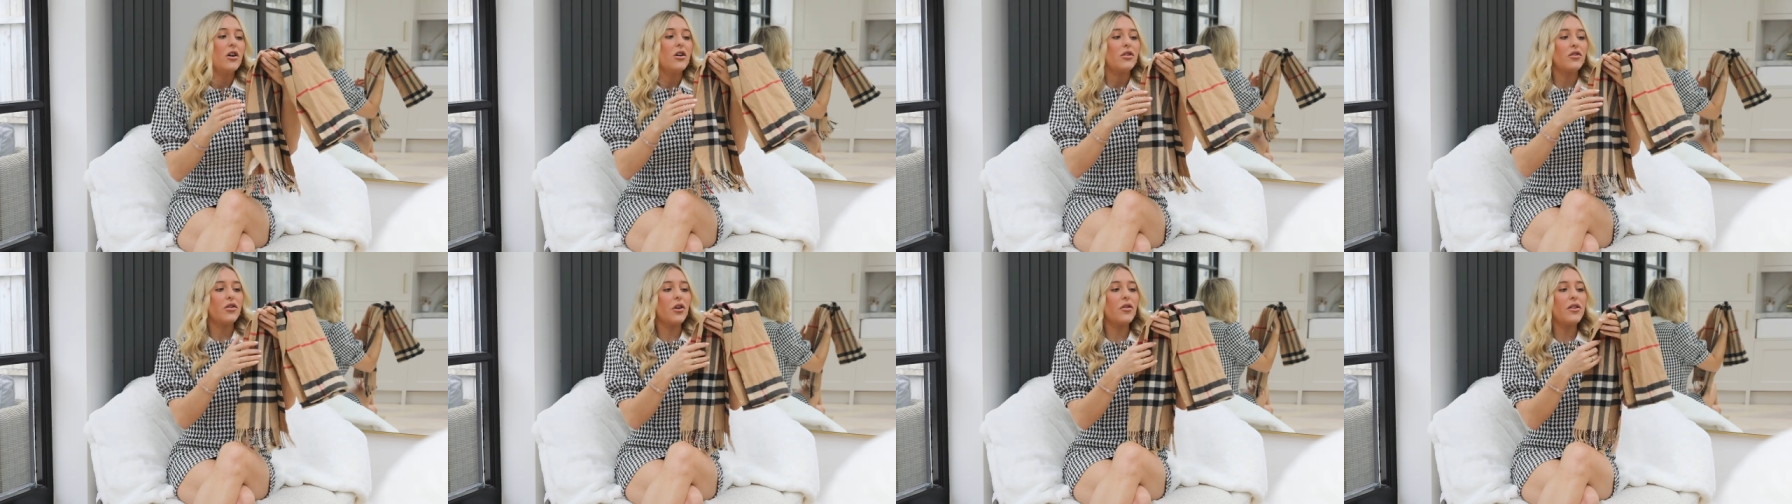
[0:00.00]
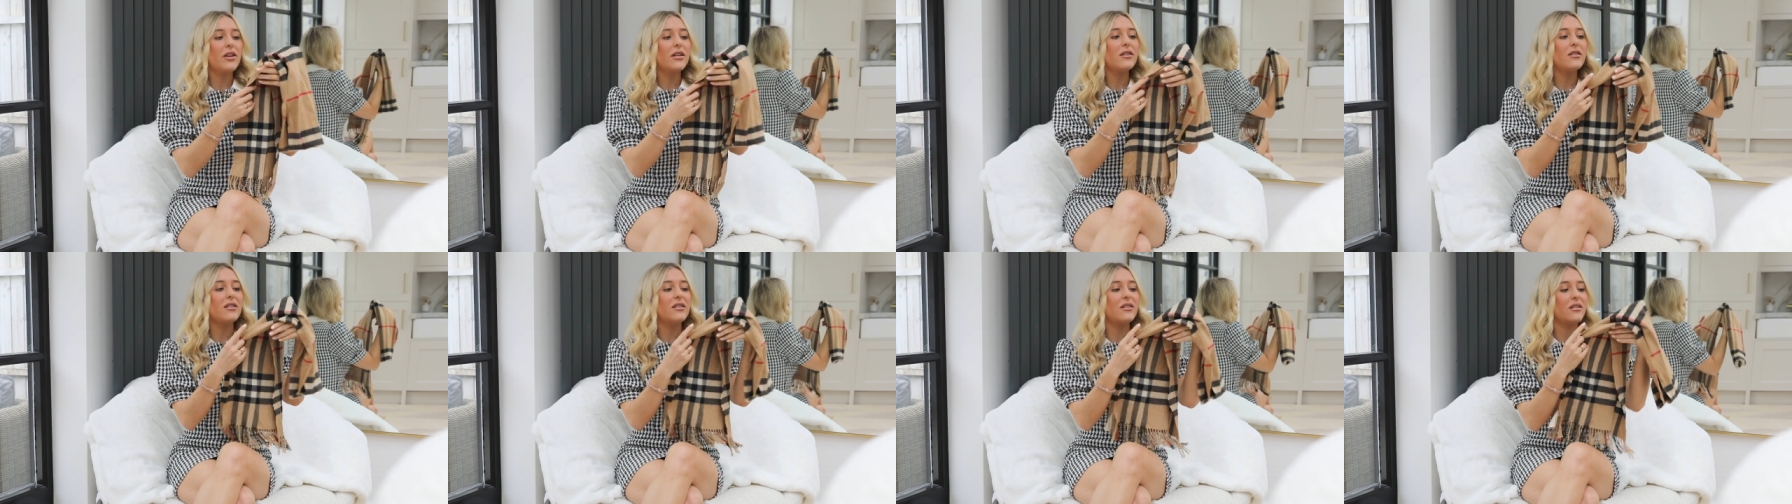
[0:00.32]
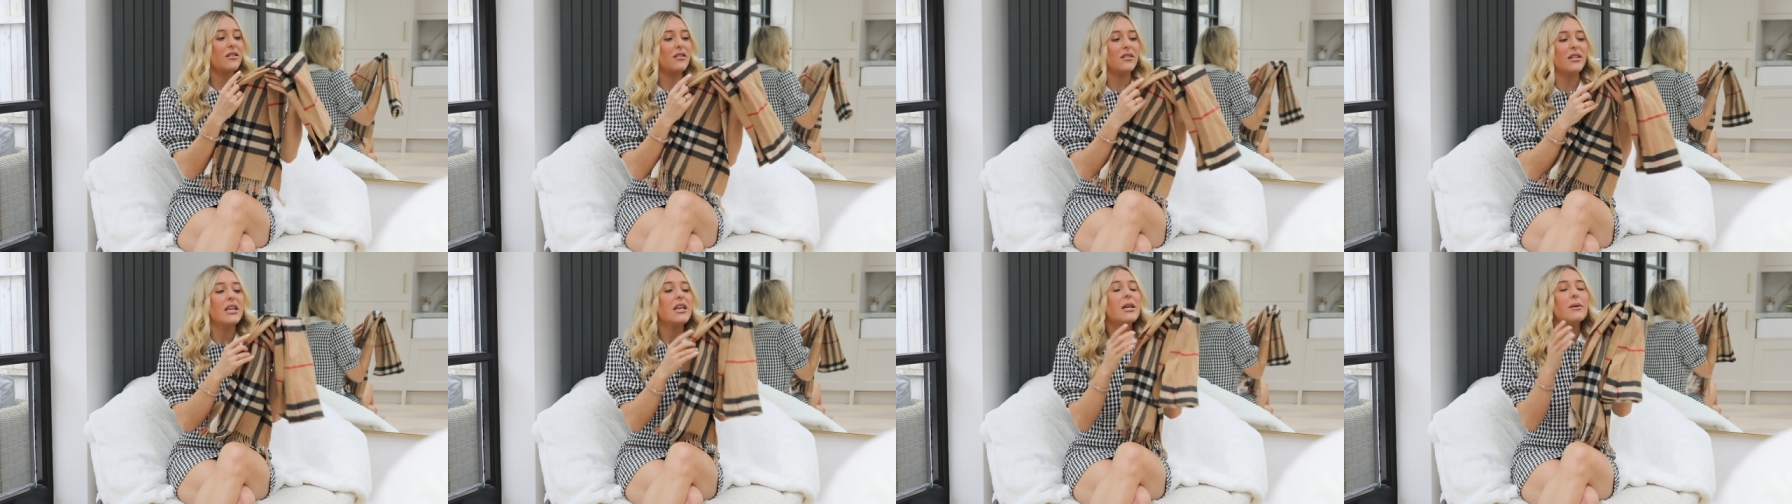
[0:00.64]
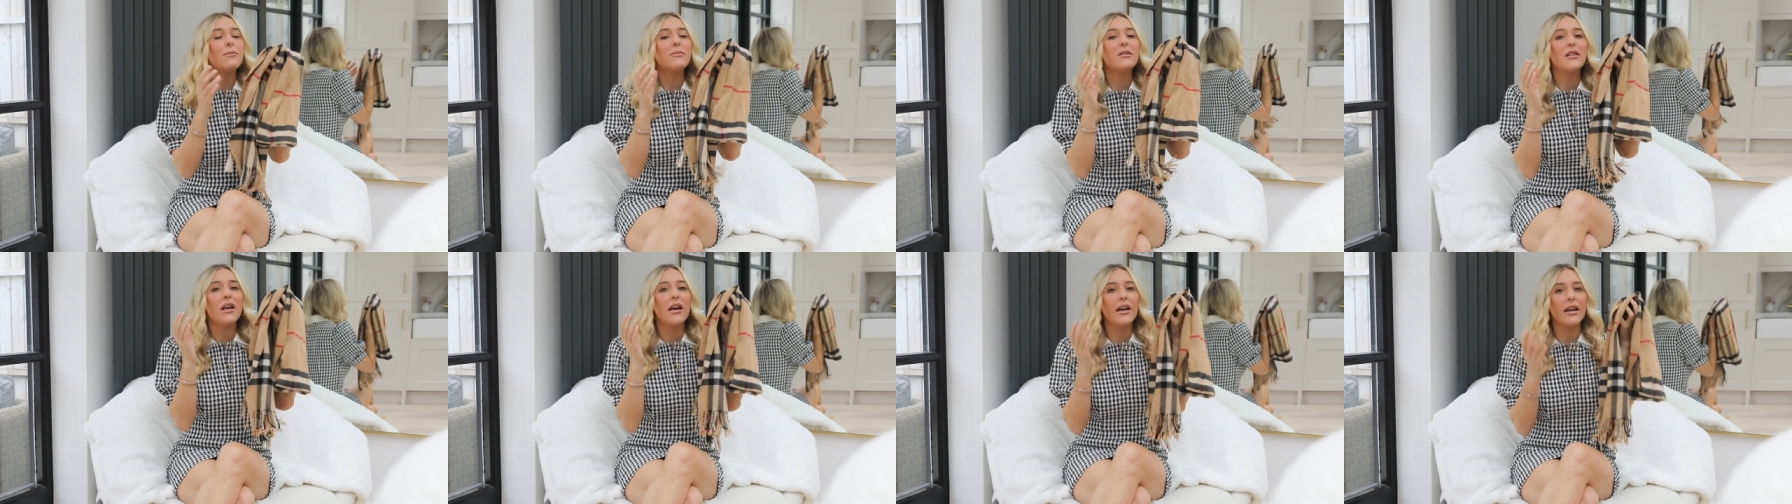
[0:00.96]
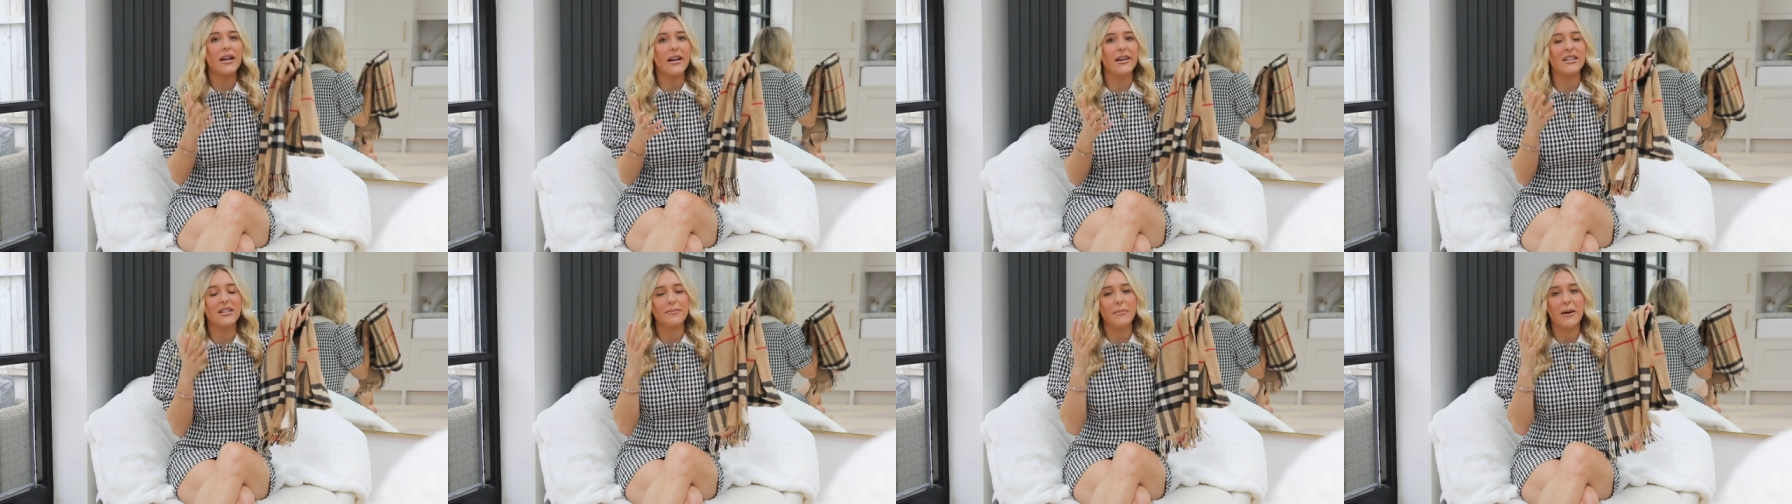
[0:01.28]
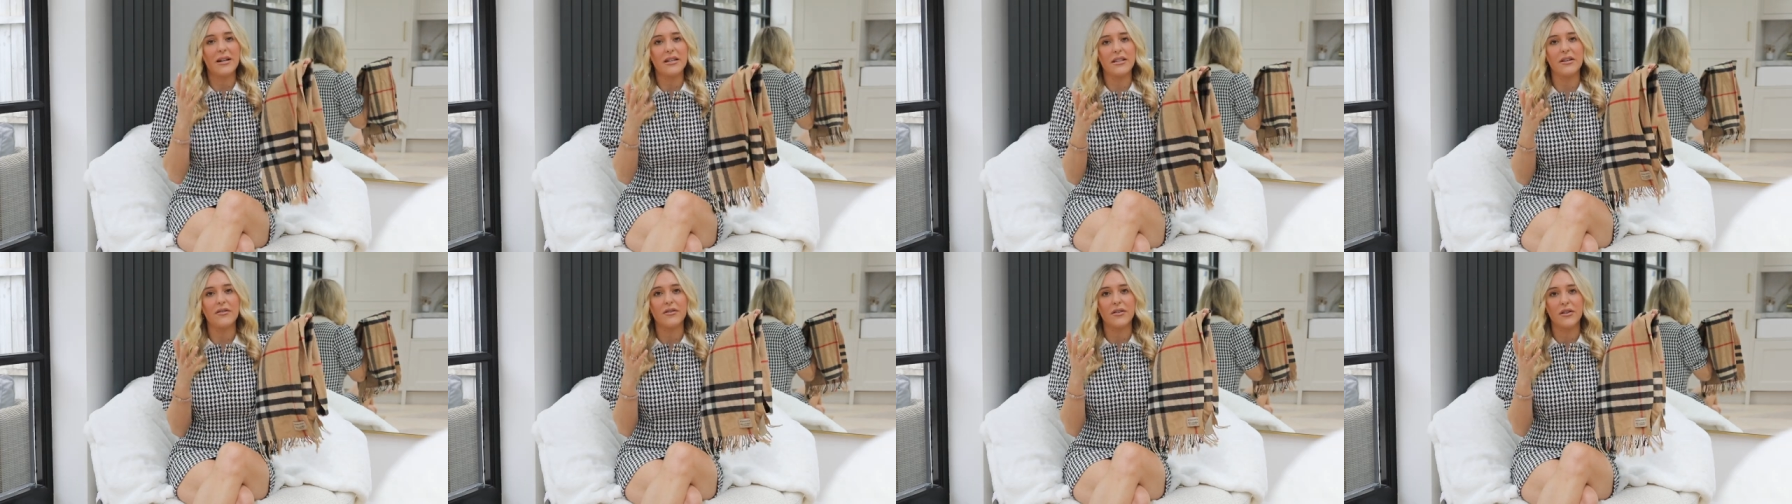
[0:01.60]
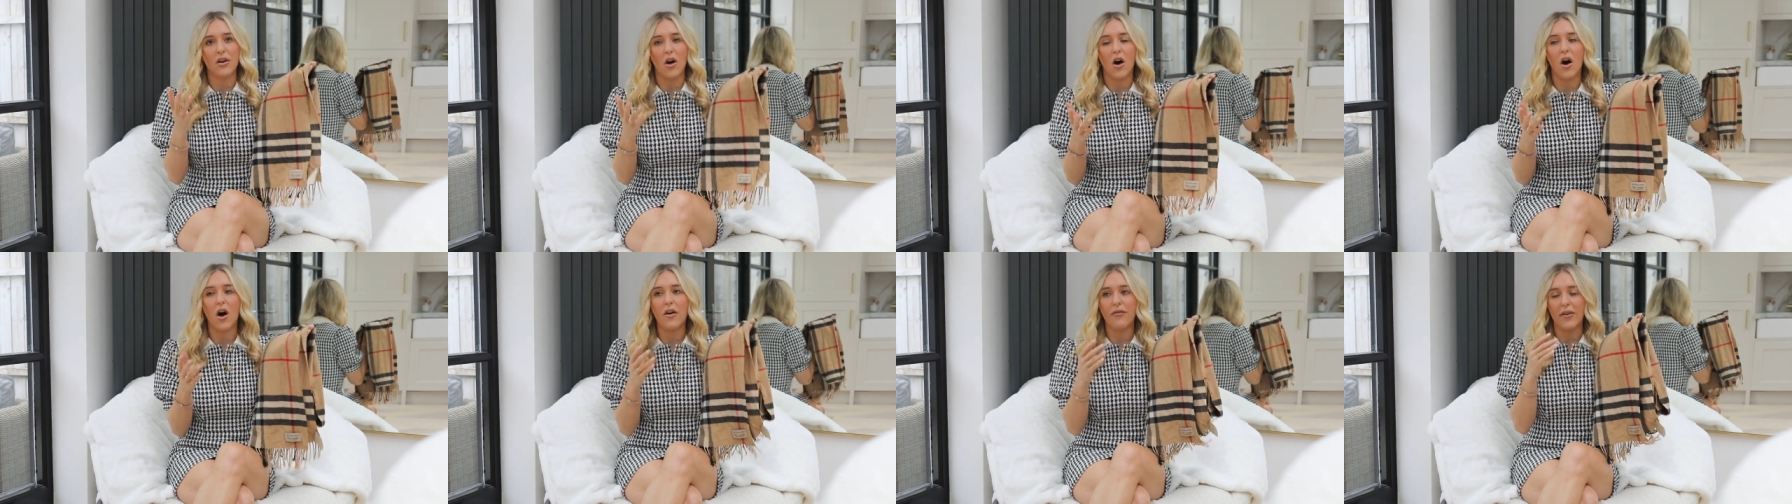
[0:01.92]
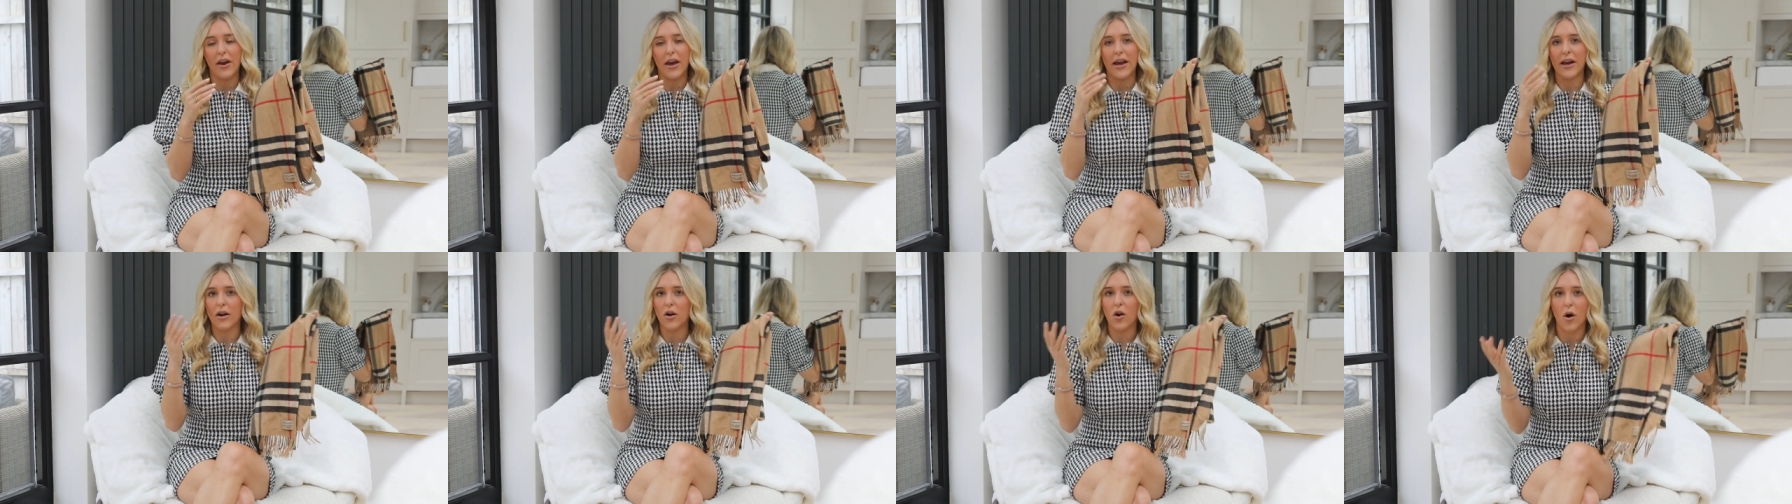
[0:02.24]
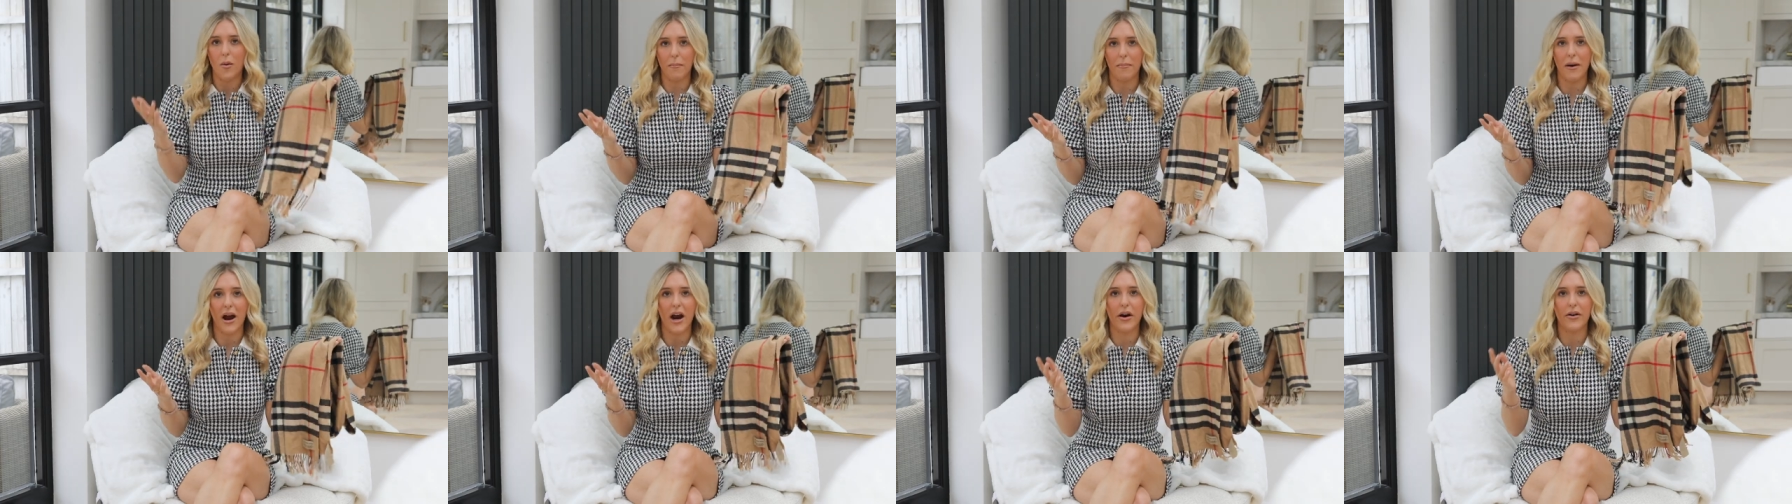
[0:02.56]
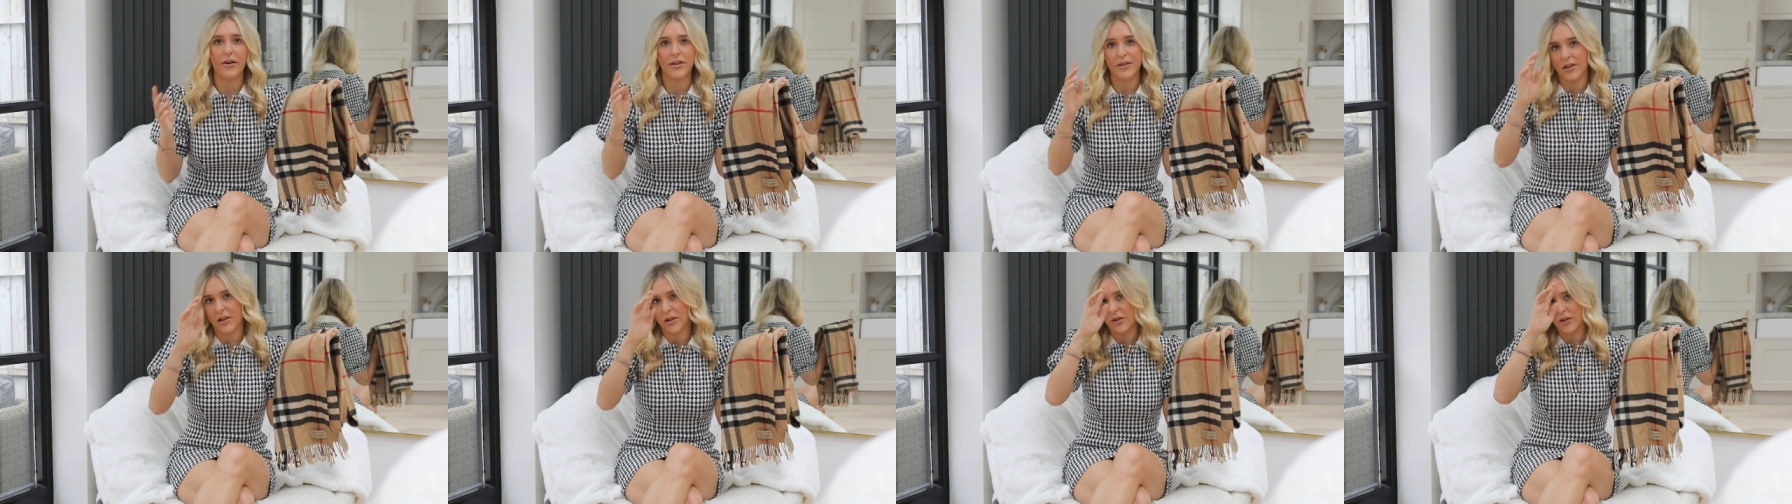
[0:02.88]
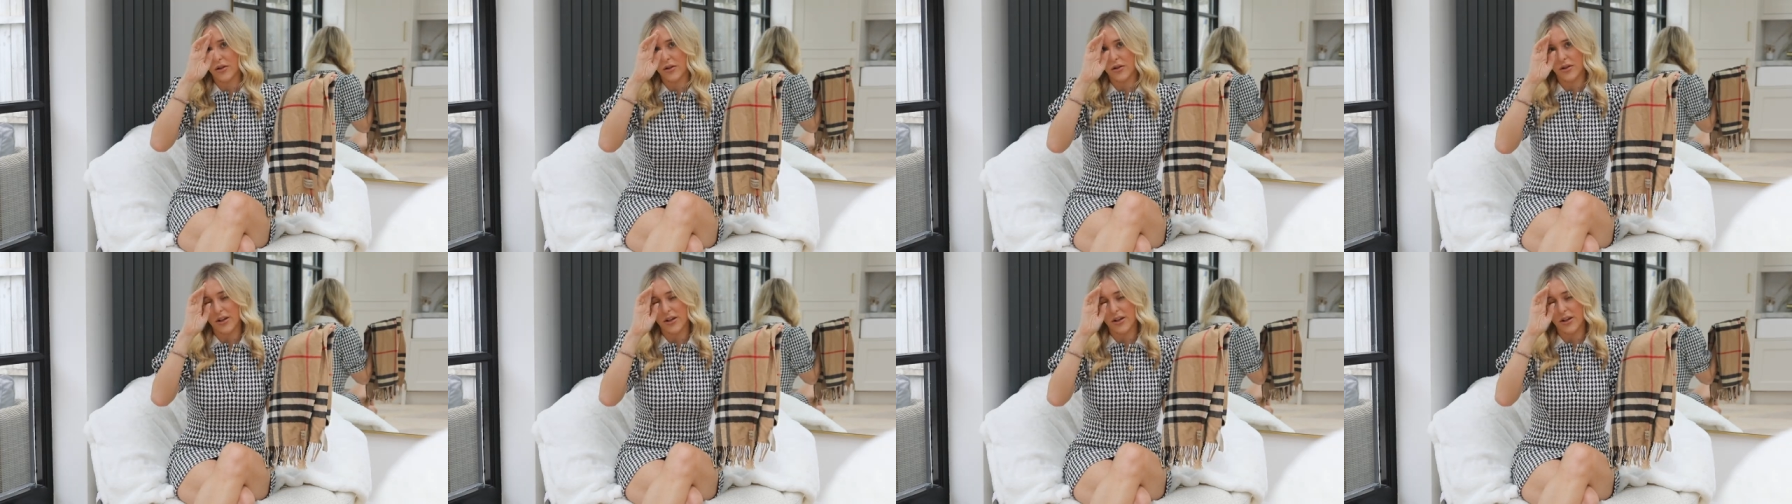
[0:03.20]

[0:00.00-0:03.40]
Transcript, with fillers: So this seems like an expensive scarf in comparison to,